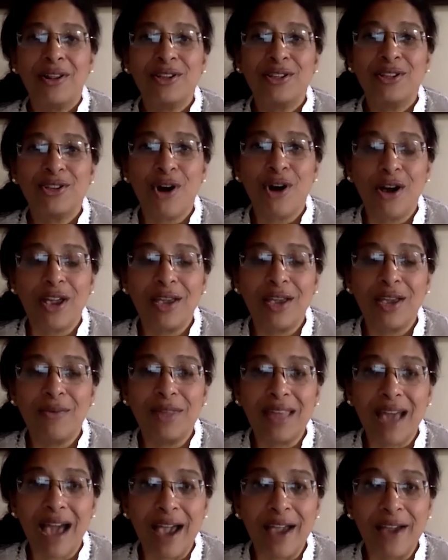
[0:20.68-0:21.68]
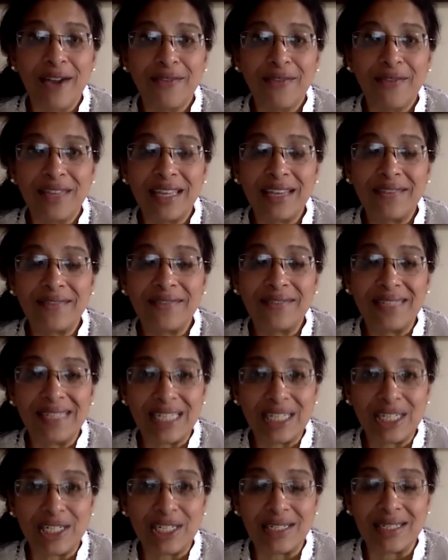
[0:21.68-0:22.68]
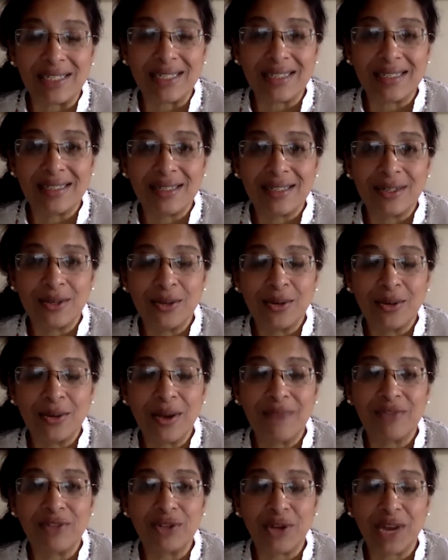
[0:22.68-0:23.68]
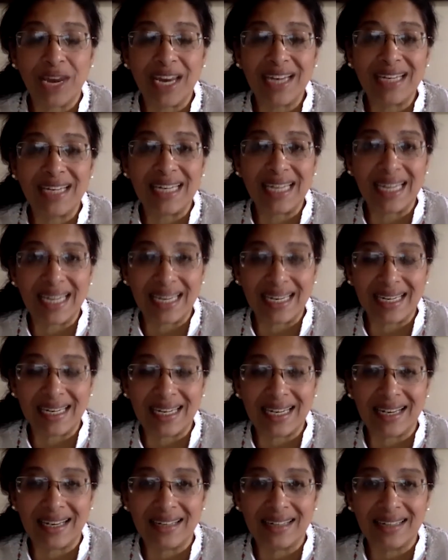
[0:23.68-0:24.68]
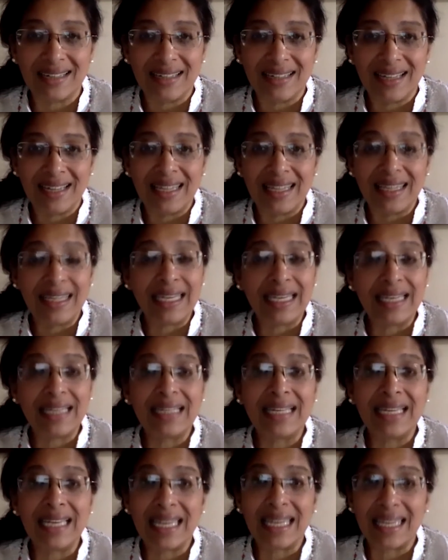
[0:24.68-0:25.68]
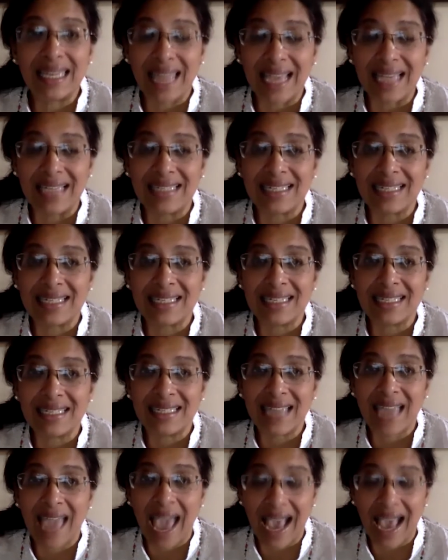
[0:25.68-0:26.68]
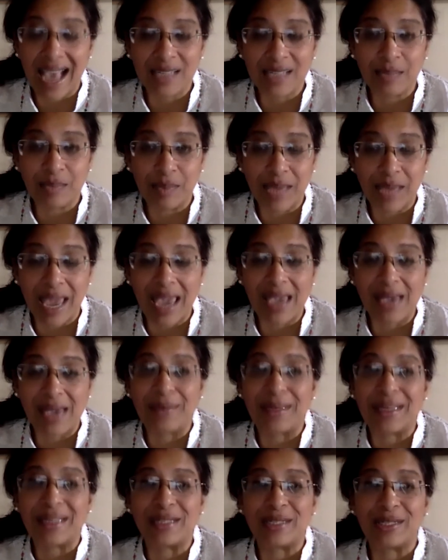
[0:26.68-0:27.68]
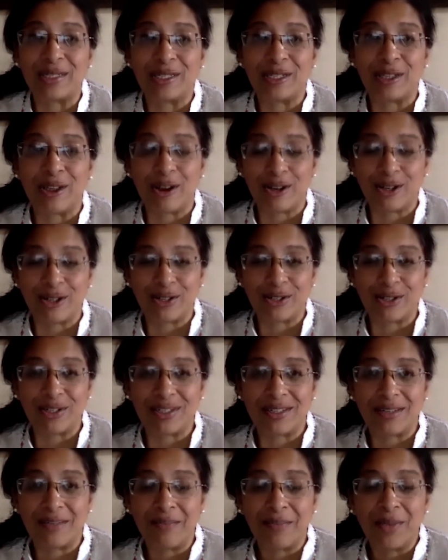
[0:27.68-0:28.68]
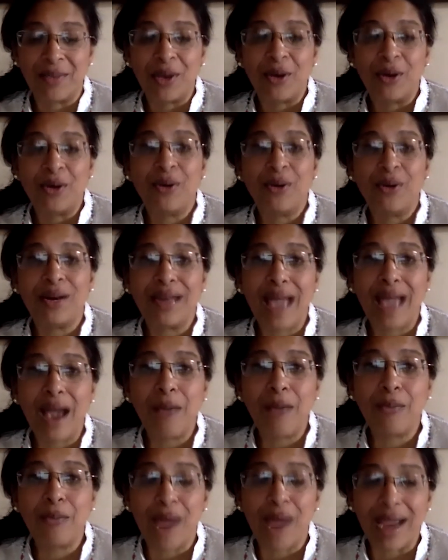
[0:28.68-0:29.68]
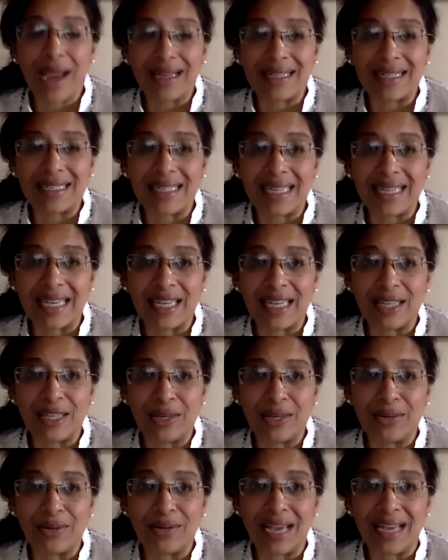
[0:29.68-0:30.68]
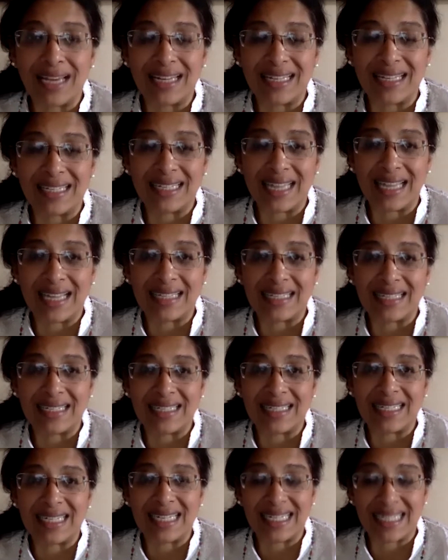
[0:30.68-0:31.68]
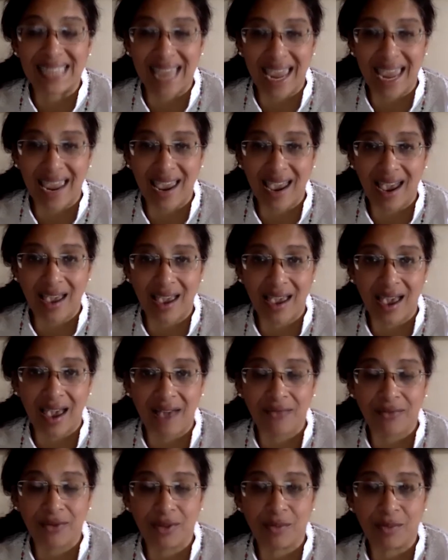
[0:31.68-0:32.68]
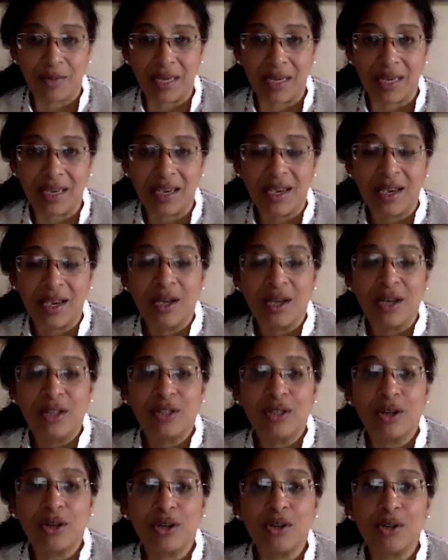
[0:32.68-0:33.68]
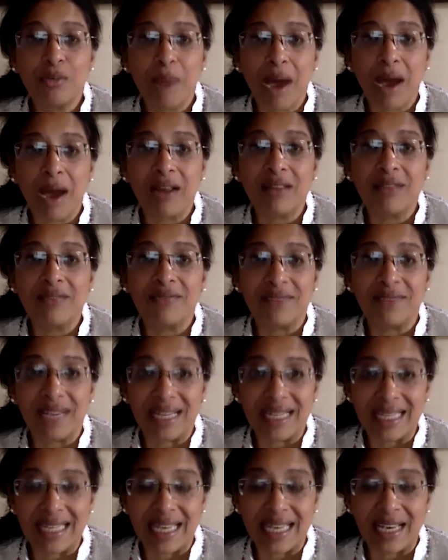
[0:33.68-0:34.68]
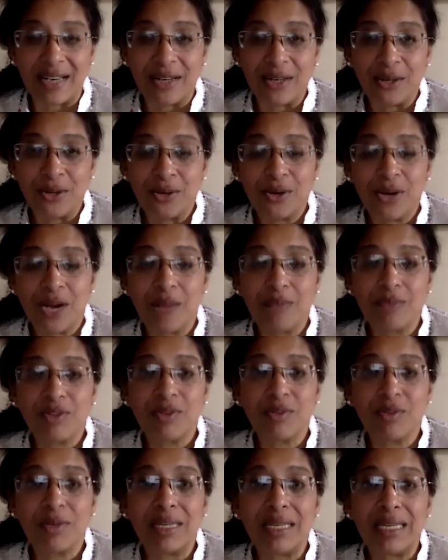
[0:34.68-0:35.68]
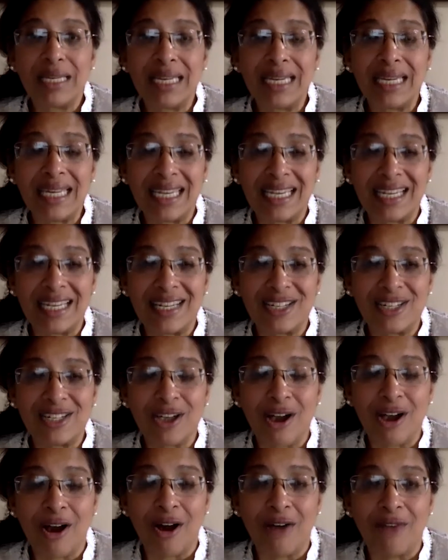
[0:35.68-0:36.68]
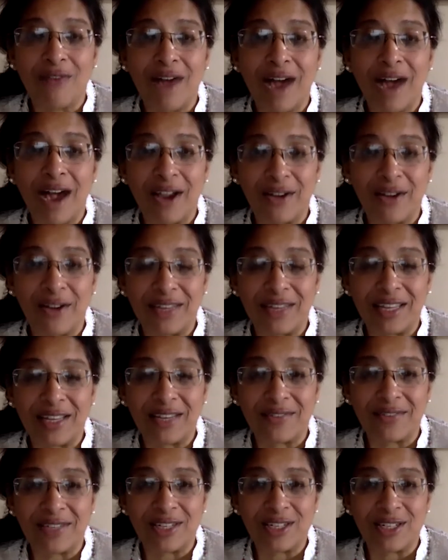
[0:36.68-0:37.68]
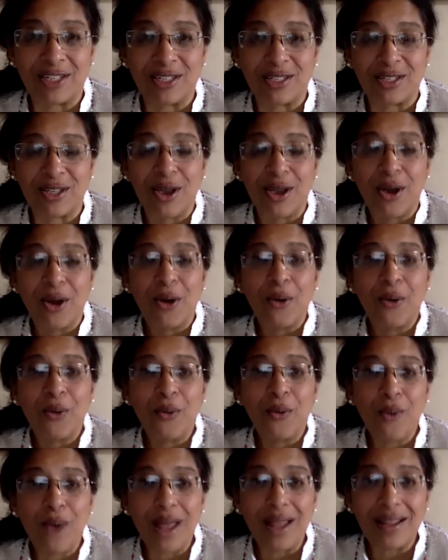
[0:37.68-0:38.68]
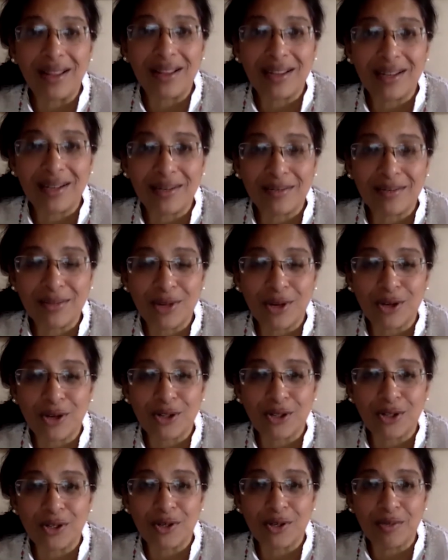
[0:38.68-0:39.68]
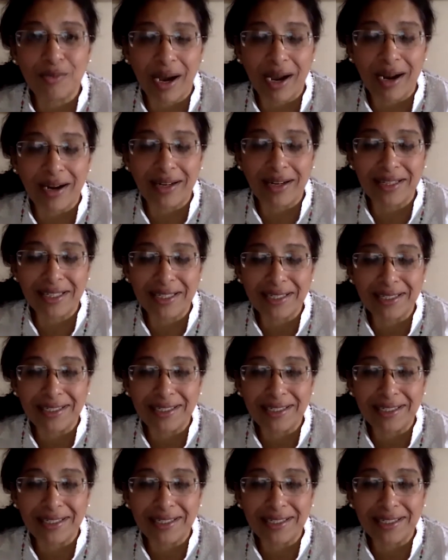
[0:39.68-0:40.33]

talking with Ayurvedic physicians who have trained in India, legally and licensed as B.A.M.S. doctors who are now practicing in the United States. Today, I have with me Dr. Bharat Vaidya, who comes from a lineage of Ayurvedic physicians. Welcome, Dr. Bharat.